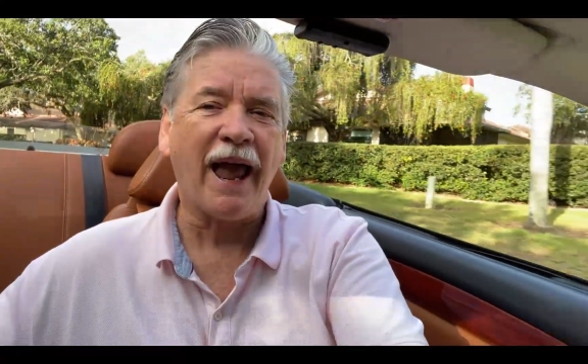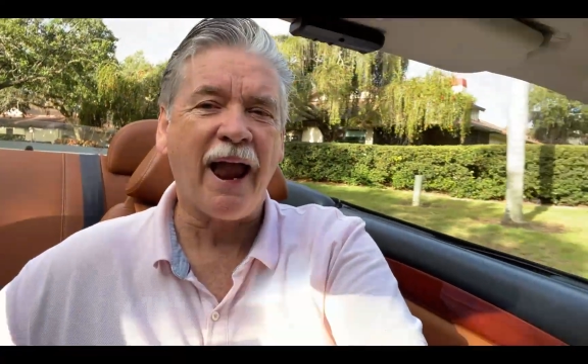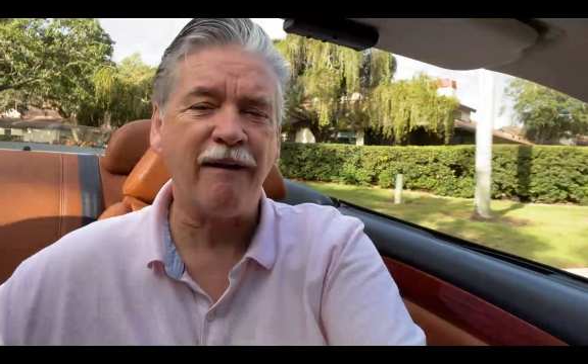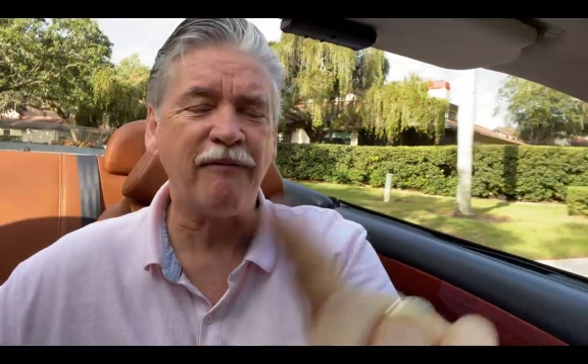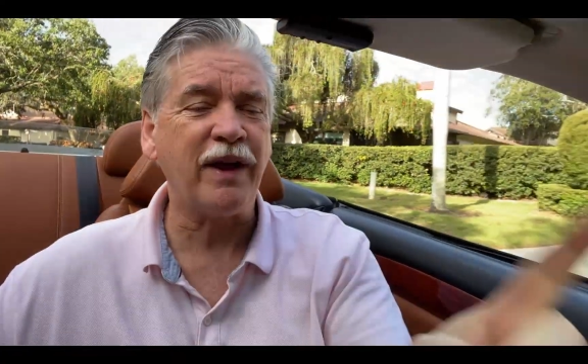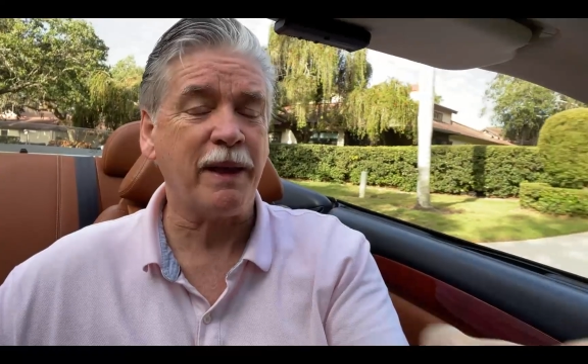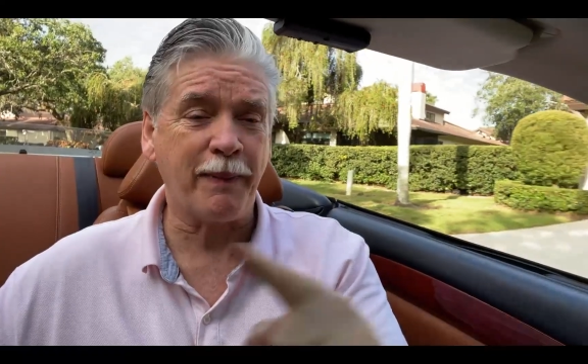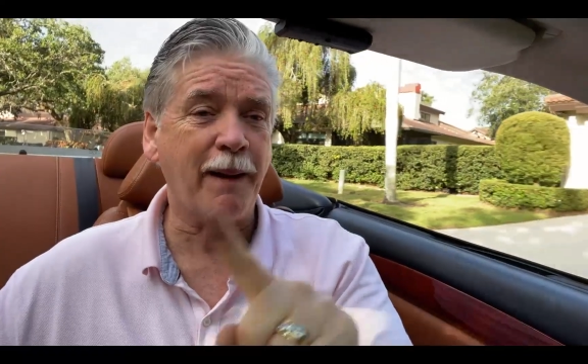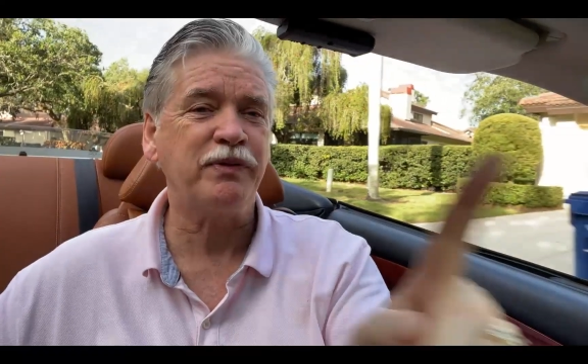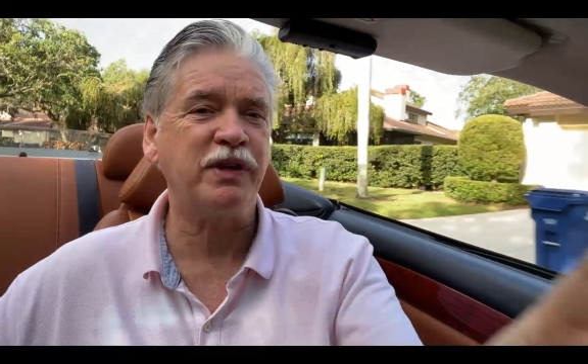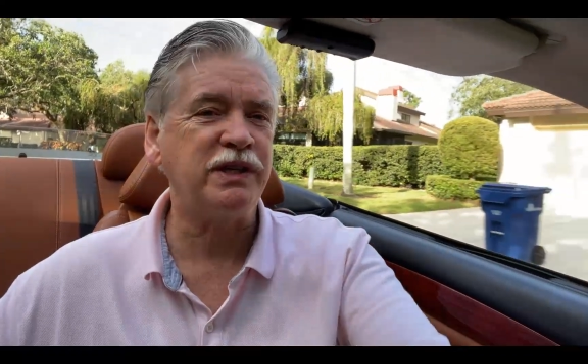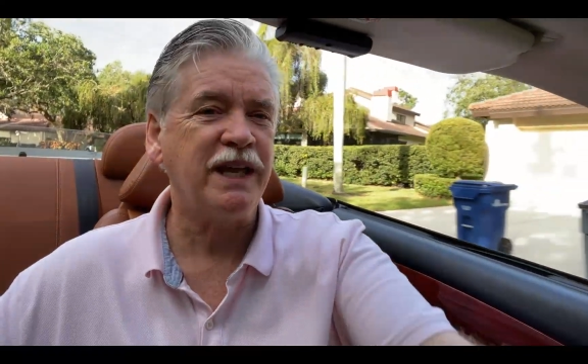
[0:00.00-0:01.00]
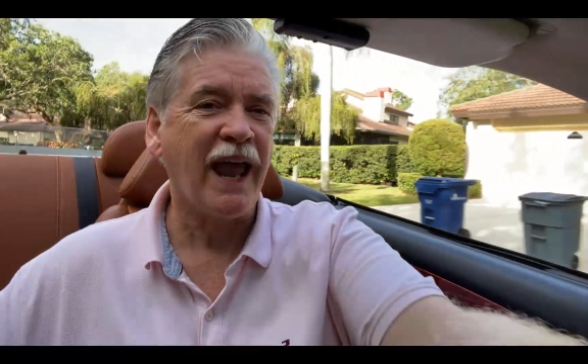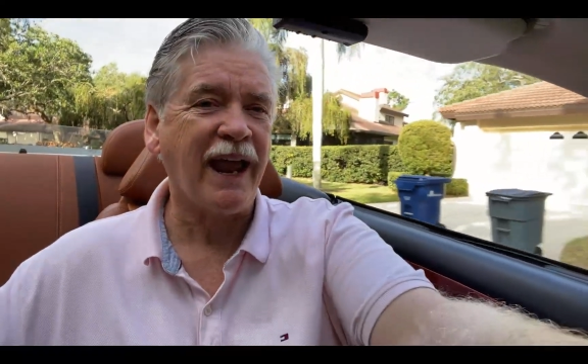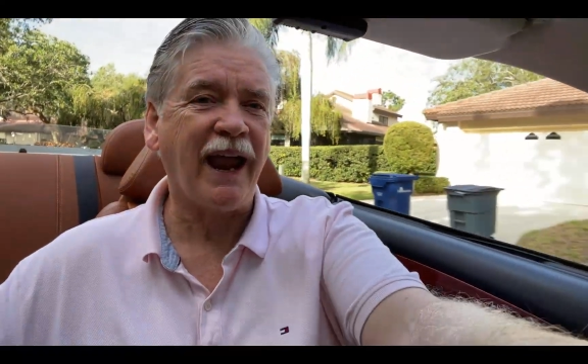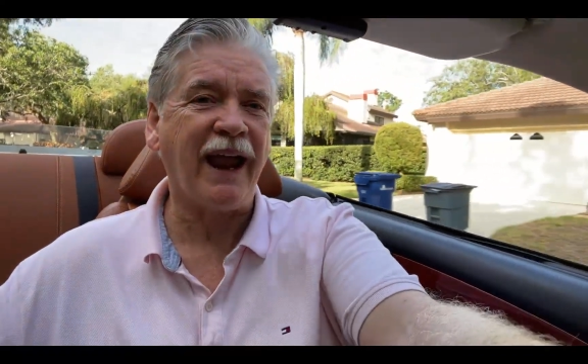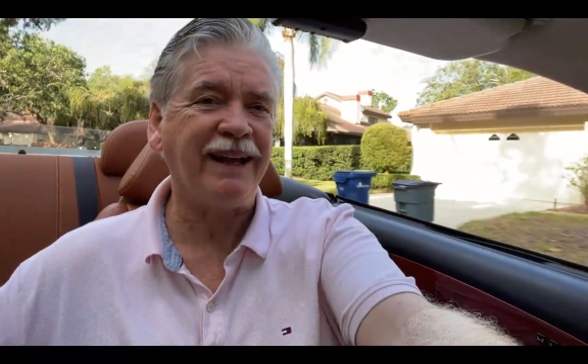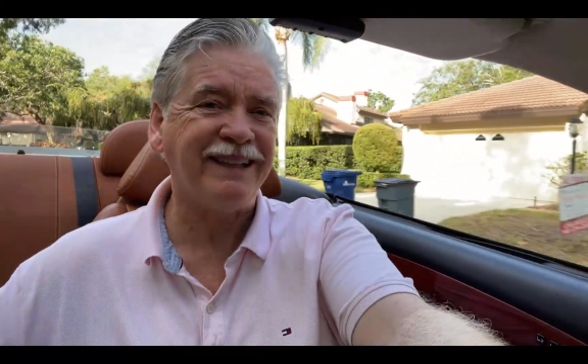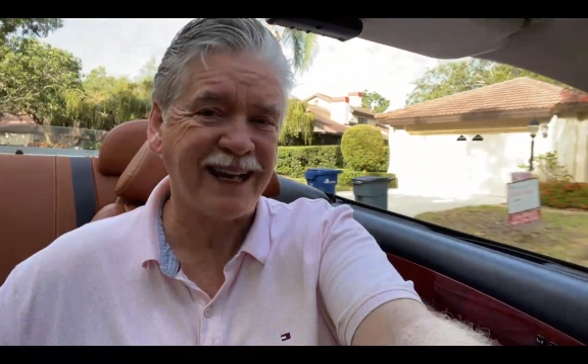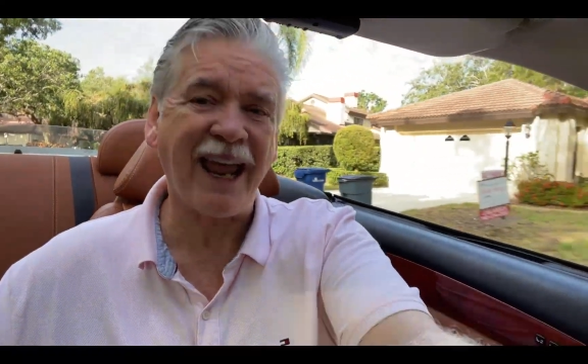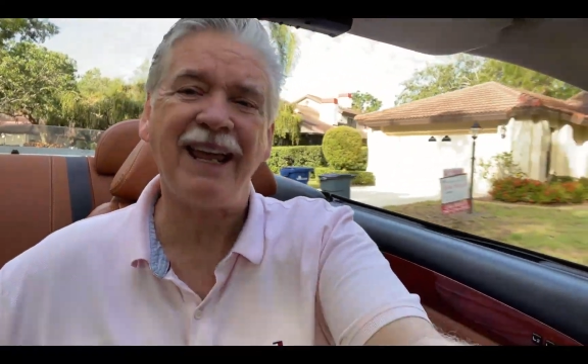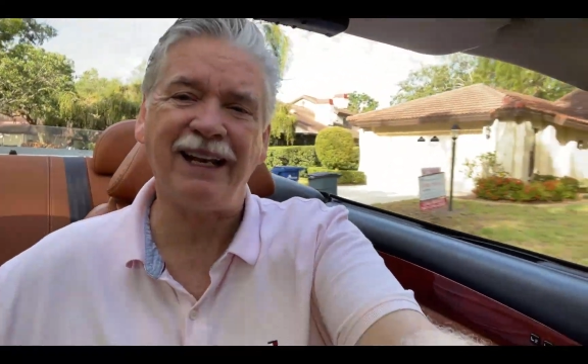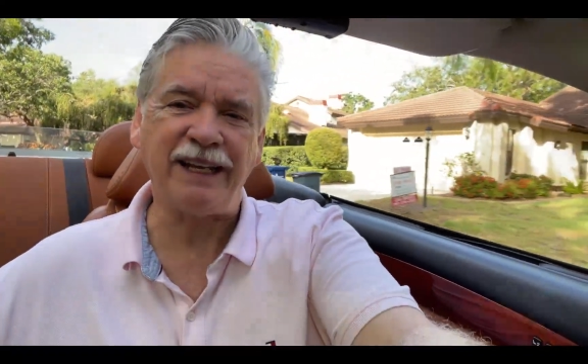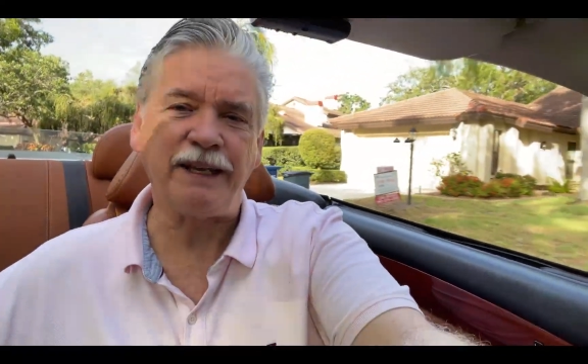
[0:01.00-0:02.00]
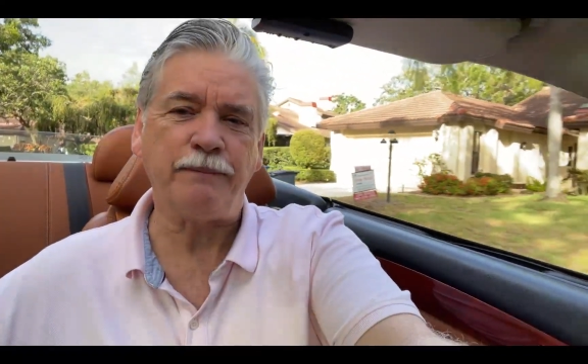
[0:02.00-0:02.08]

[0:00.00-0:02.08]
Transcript: The Bible says daily,